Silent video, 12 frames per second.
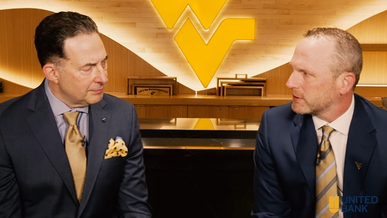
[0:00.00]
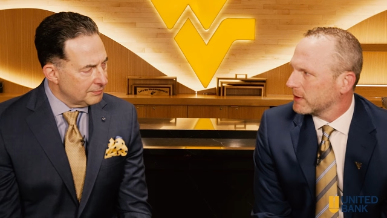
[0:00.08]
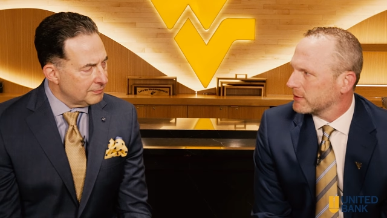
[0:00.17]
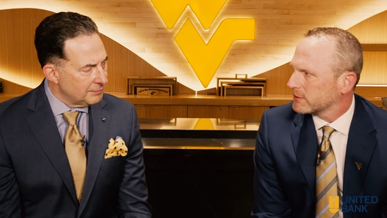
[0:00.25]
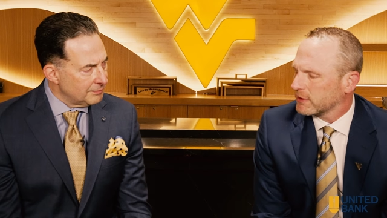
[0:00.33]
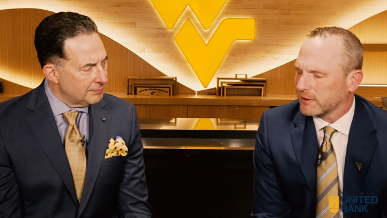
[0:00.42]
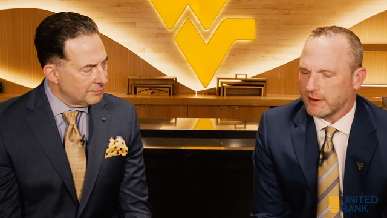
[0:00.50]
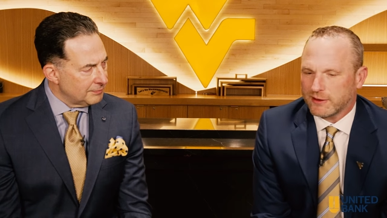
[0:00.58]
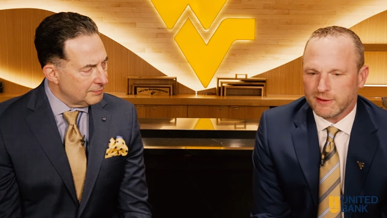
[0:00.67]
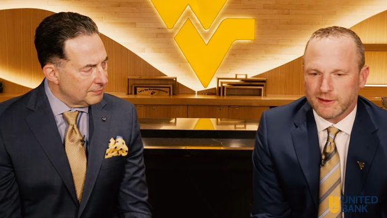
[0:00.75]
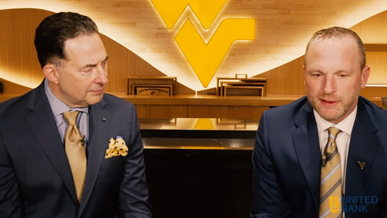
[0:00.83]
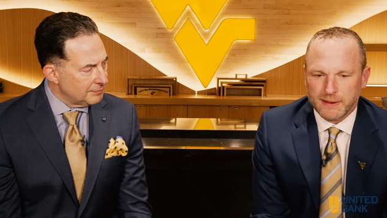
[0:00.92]
Speaker 1: sense. And
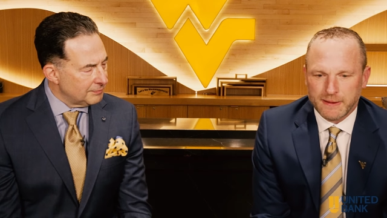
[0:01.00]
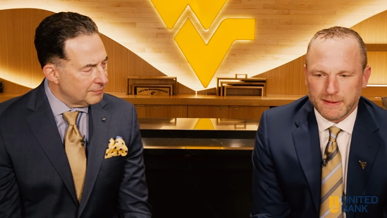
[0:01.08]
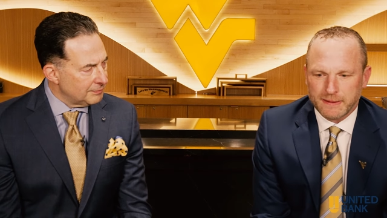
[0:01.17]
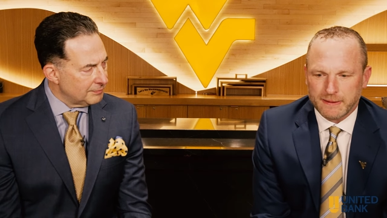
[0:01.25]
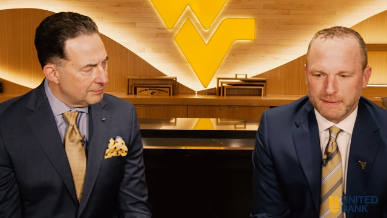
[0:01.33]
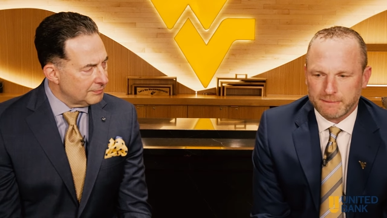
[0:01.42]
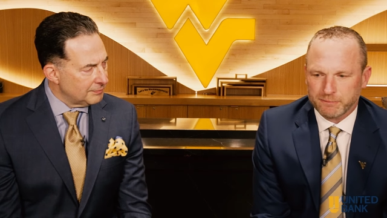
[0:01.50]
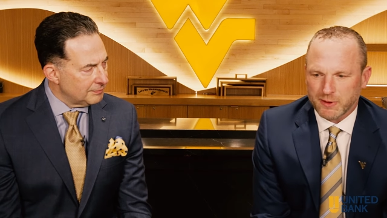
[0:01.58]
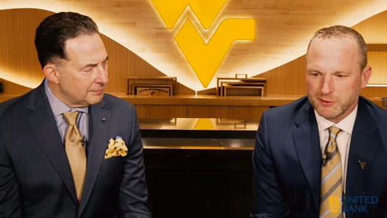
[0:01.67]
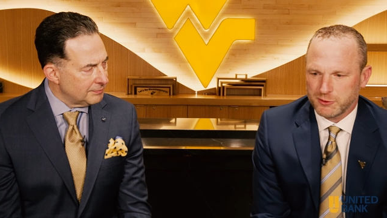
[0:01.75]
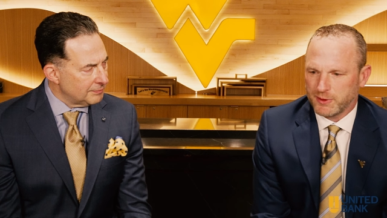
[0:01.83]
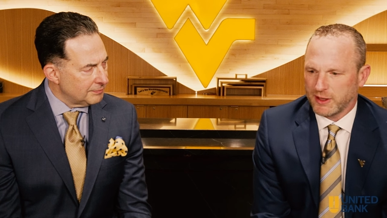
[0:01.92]
then um,
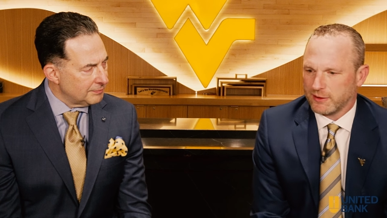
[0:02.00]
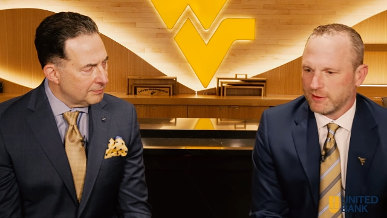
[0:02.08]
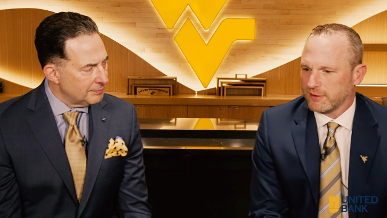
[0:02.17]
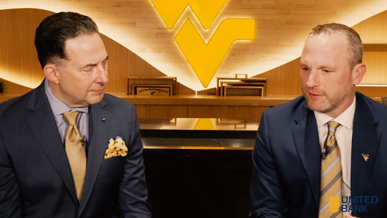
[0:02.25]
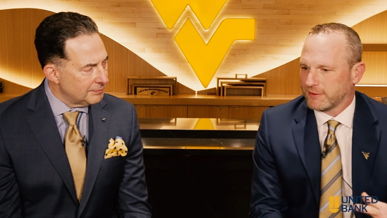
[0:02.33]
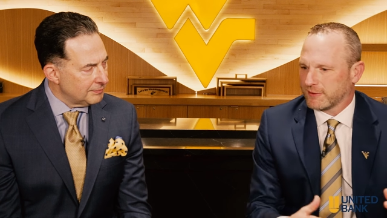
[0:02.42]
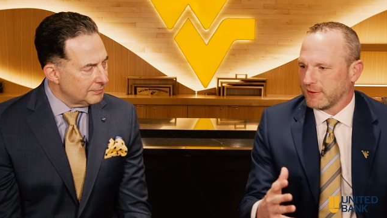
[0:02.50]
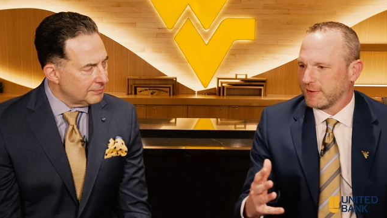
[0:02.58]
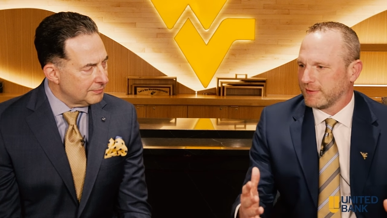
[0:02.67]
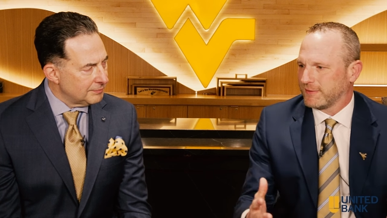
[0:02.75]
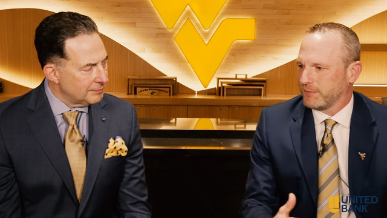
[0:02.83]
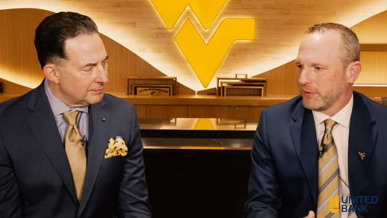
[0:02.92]
as you begin to,
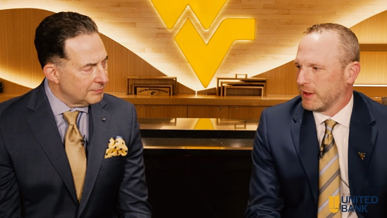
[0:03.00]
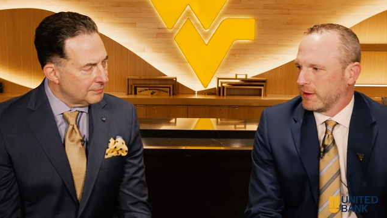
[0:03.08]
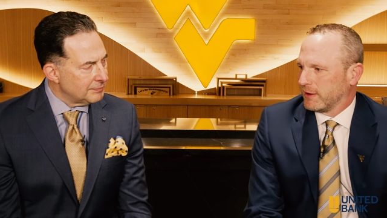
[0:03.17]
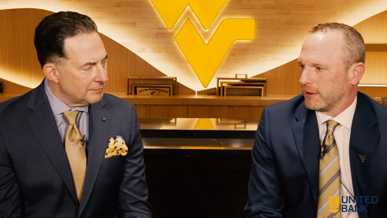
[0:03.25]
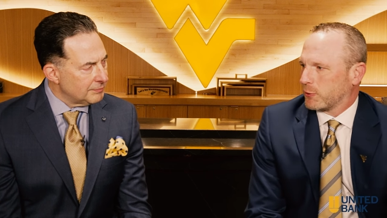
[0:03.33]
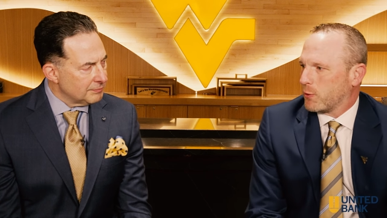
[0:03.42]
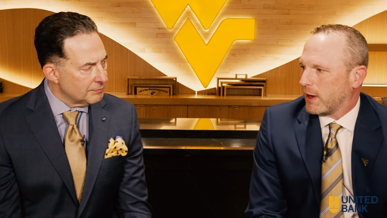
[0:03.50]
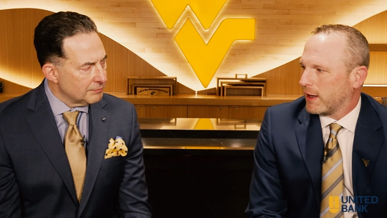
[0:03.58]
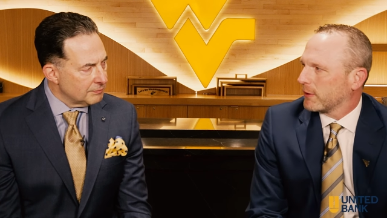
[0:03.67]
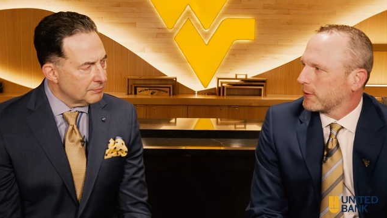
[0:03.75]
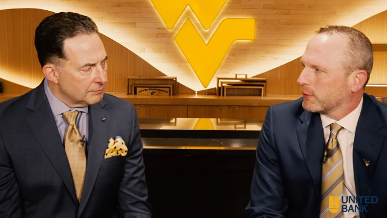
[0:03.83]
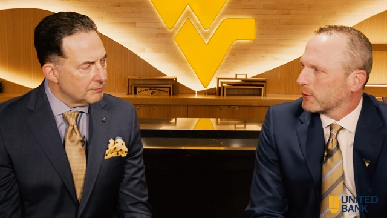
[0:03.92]
to,
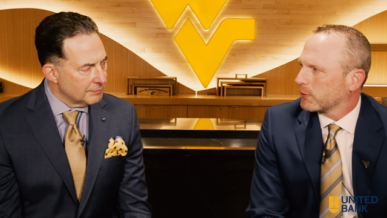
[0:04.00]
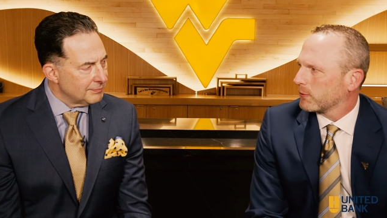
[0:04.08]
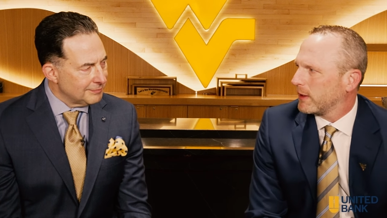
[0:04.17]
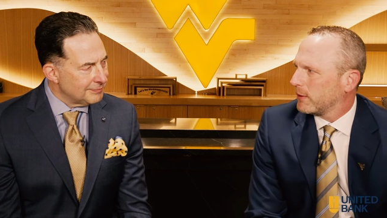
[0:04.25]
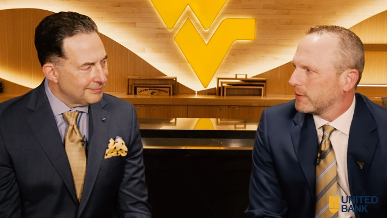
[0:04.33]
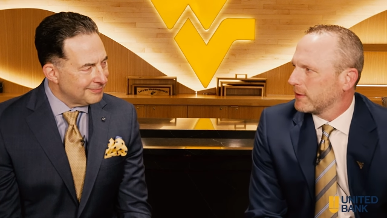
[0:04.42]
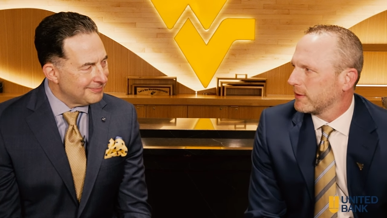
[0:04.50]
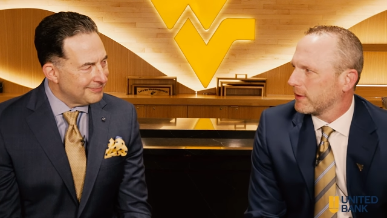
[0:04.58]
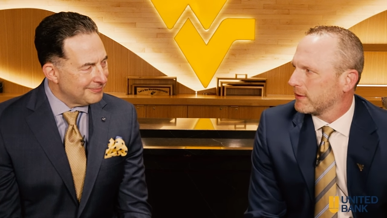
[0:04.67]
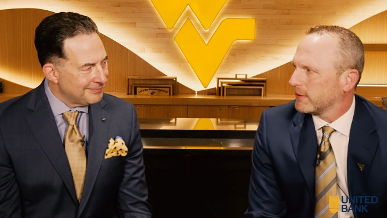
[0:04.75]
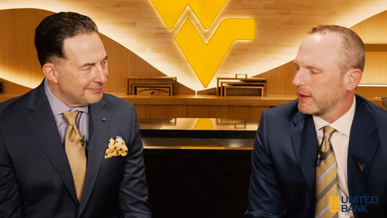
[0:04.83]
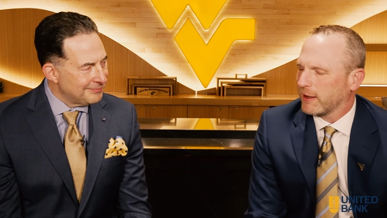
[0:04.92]
inquire and look around, and,
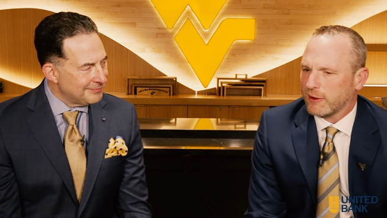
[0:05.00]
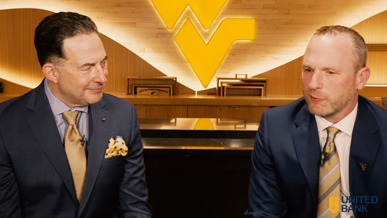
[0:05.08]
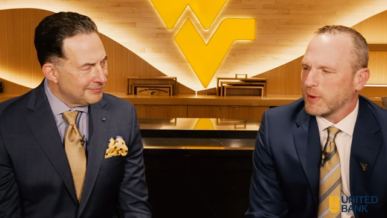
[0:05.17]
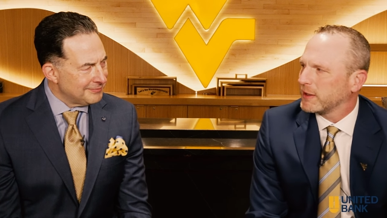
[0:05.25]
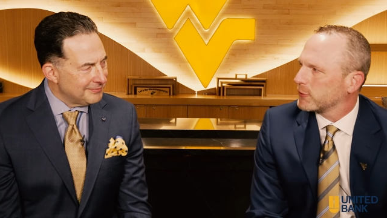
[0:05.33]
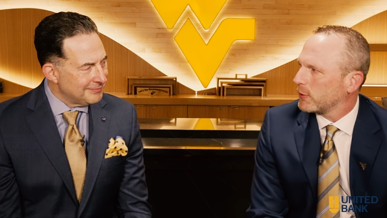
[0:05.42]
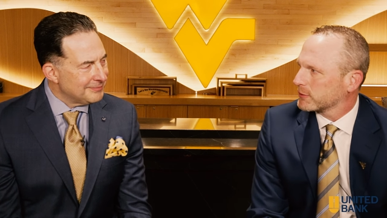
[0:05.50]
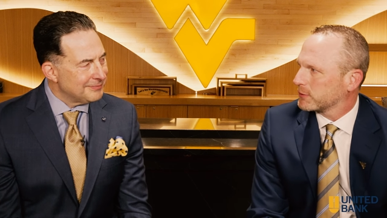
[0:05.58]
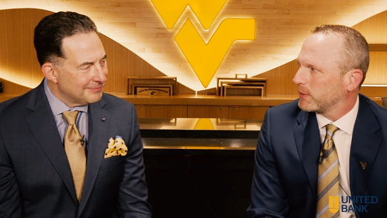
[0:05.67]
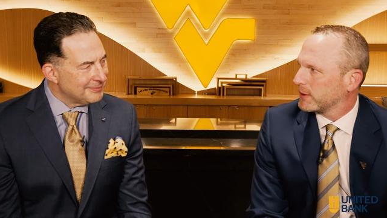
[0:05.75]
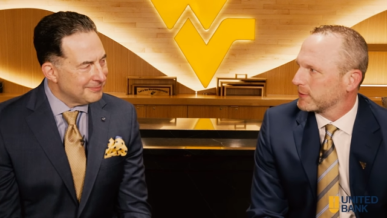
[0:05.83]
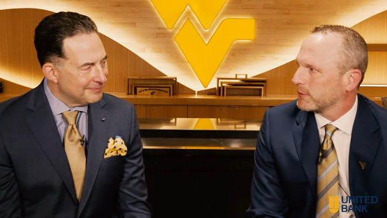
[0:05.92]
and, and, everybody talks
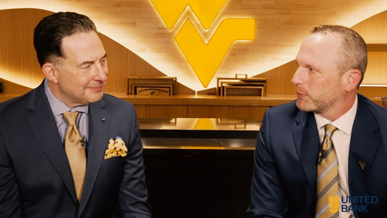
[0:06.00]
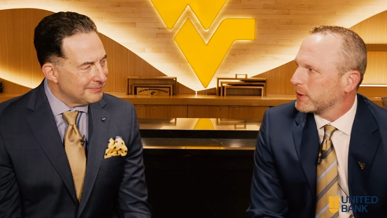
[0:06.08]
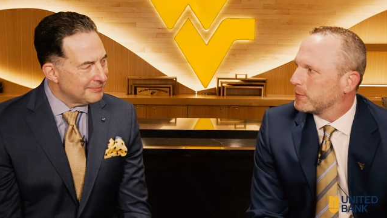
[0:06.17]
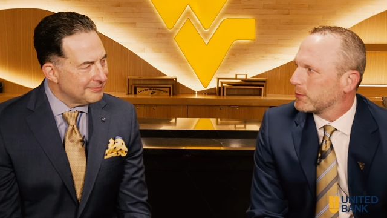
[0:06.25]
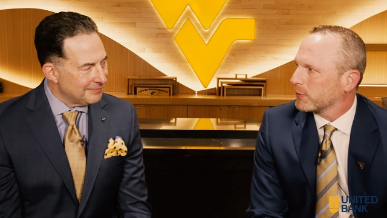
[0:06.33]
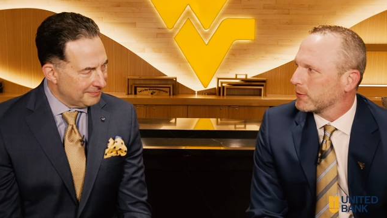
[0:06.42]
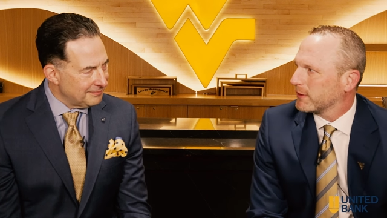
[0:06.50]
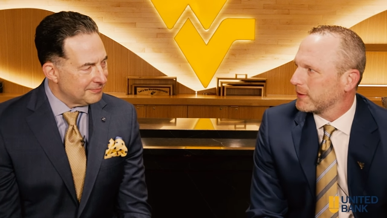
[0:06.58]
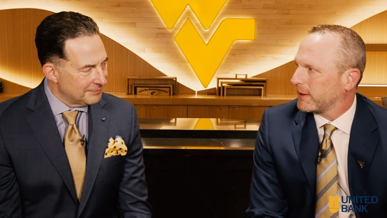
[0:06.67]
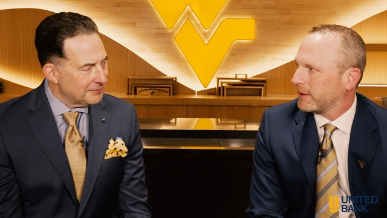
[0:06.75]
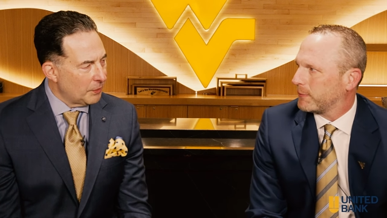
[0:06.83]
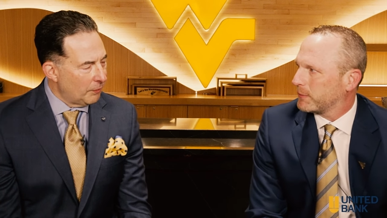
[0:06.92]
about the people and
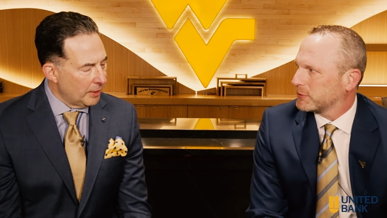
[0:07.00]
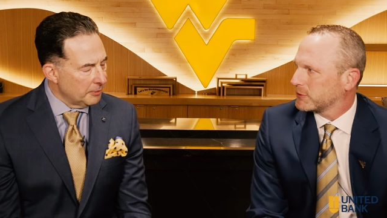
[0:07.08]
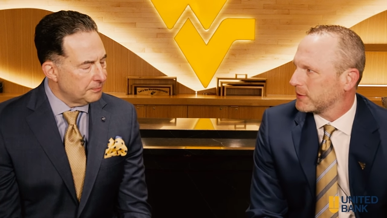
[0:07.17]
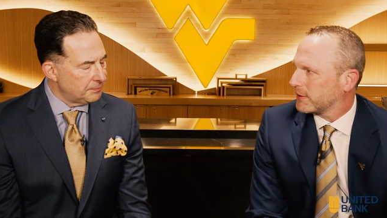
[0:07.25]
how much.